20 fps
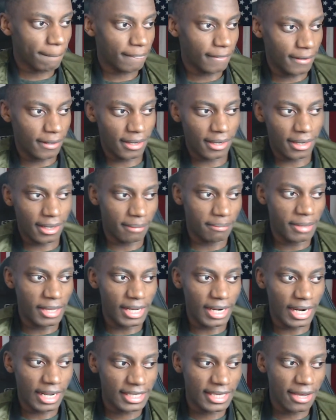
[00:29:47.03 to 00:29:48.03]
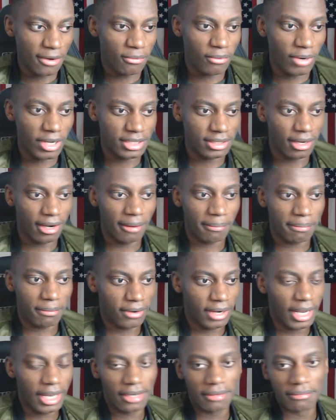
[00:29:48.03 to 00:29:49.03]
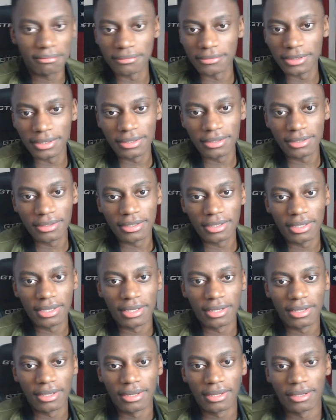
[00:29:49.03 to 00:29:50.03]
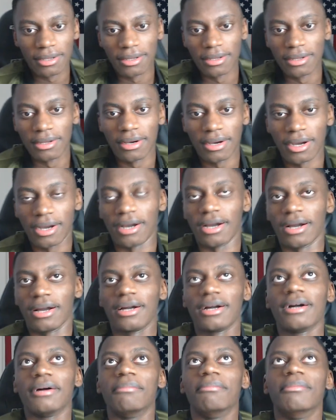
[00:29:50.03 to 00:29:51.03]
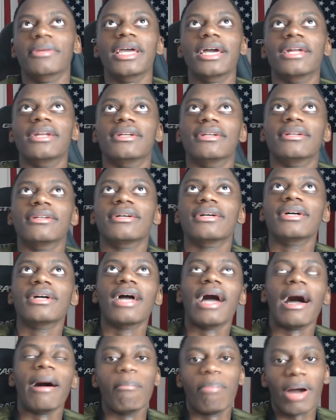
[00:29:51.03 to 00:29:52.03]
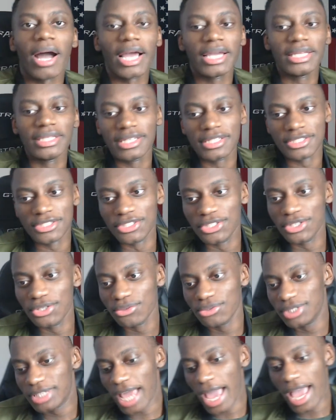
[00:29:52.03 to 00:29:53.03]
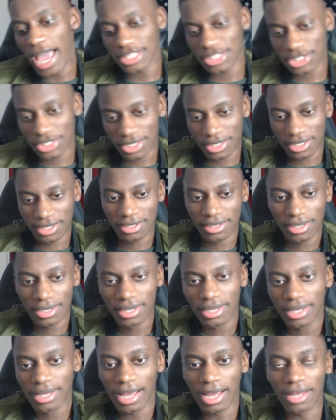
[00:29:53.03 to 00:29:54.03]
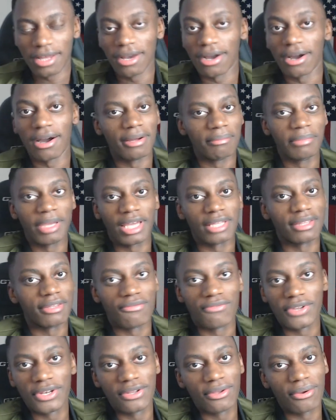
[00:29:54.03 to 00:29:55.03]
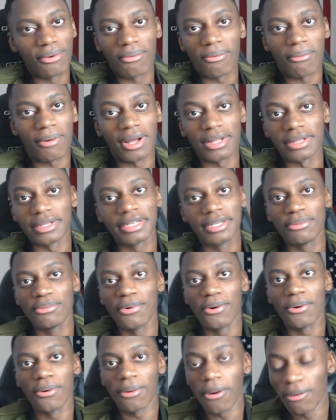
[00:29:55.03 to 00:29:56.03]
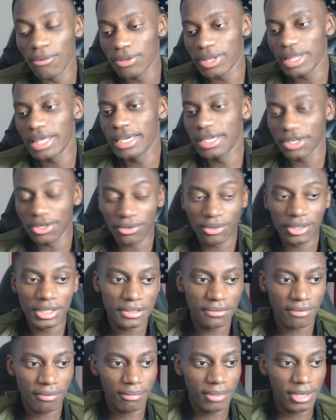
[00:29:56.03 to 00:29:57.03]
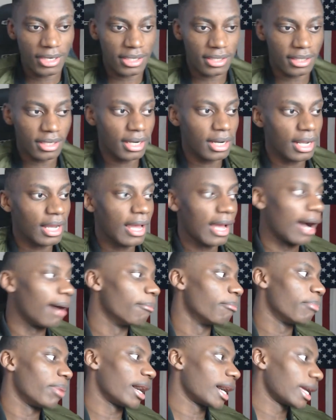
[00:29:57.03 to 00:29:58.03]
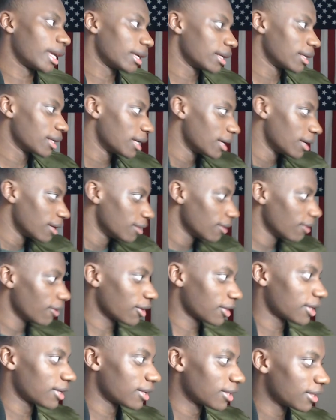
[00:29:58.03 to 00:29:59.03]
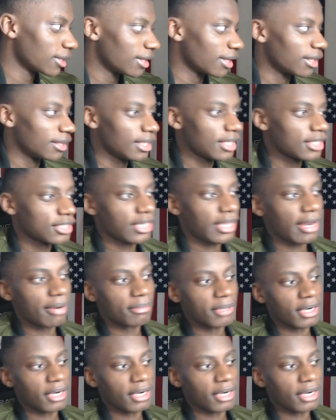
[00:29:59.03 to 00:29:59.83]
Oh, man, I can't wait to upgrade. Oh, man. I'm buying this new desk. Man, the video quality will only increase from here. I'm buying. Look, this camera